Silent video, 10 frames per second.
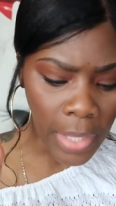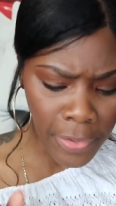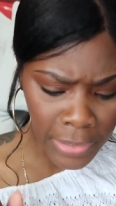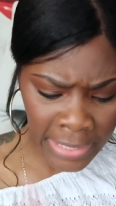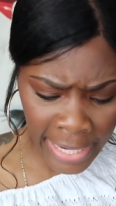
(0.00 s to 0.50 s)

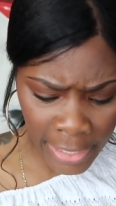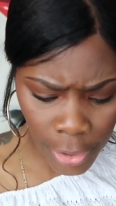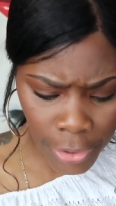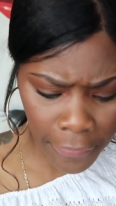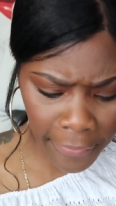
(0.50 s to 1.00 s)
the
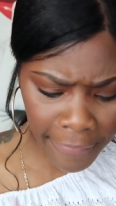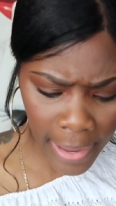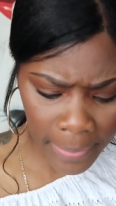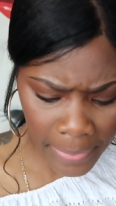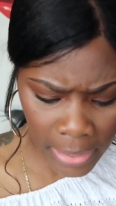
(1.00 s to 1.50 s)
retainers, the
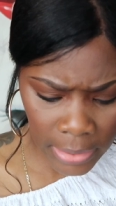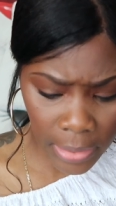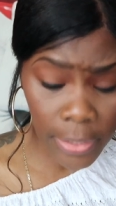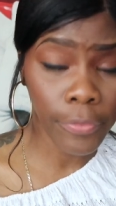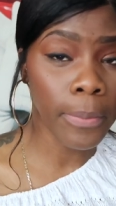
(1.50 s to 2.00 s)
refinements,
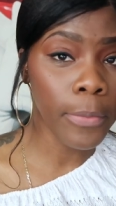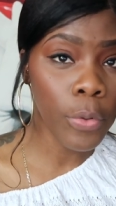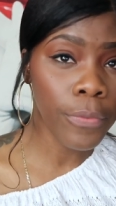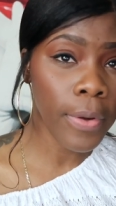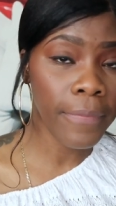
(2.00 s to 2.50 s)
the
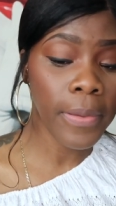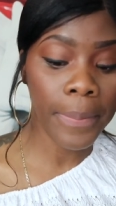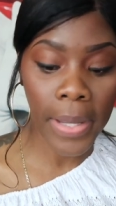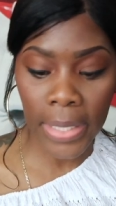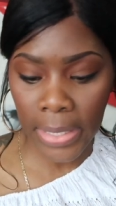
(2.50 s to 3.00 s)
removal of the
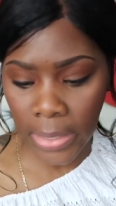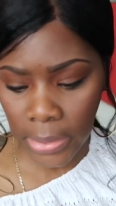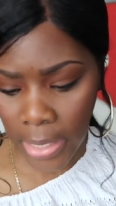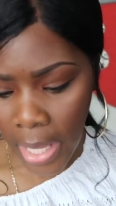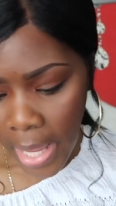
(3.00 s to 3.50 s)

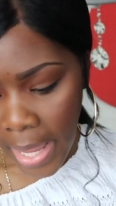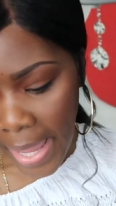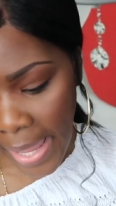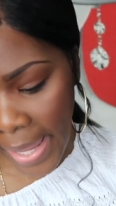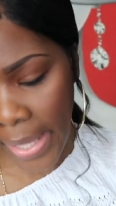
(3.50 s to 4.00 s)
buttons,
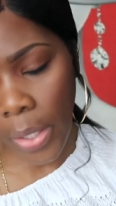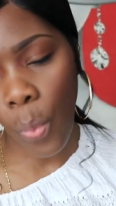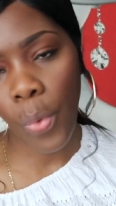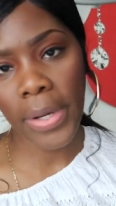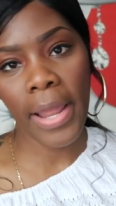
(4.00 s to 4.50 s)

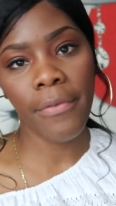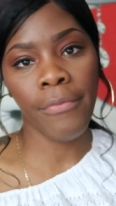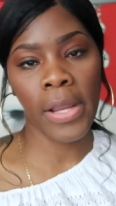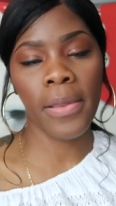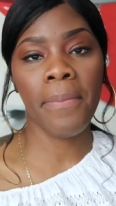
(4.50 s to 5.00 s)
and what I
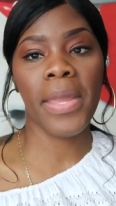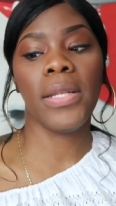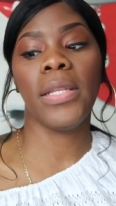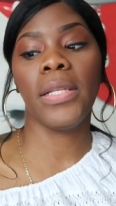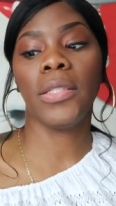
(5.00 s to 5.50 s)

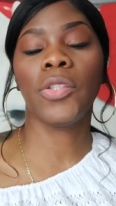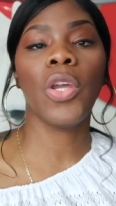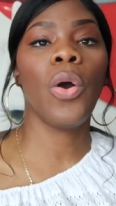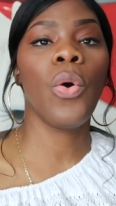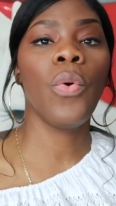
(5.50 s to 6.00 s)
recommended.
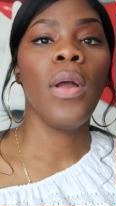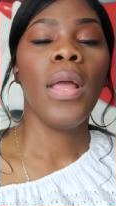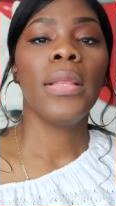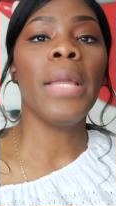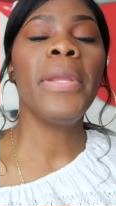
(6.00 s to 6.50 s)
So
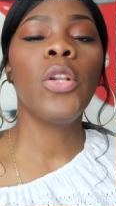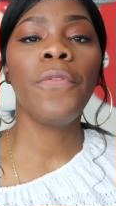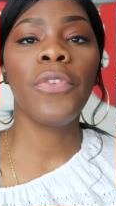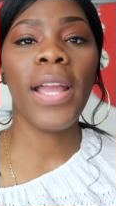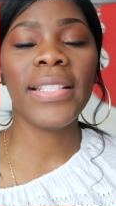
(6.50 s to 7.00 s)
let me know
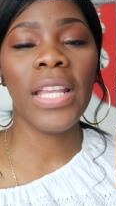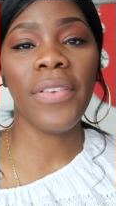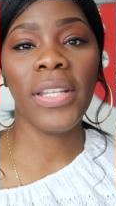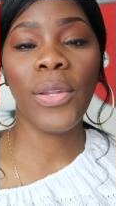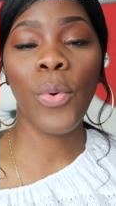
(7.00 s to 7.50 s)
if you guys have
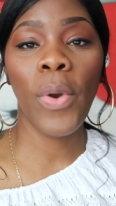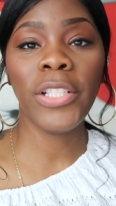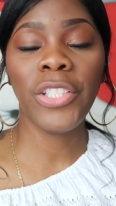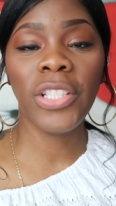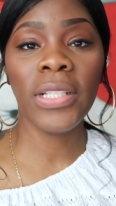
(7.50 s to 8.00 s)
any
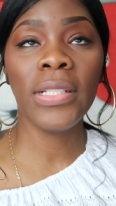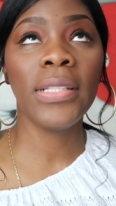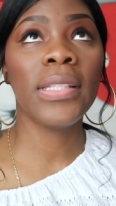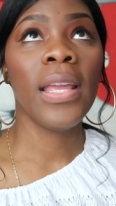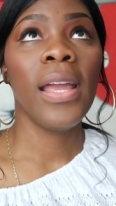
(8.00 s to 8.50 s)

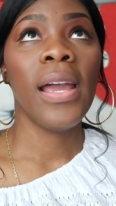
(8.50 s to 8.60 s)
questions.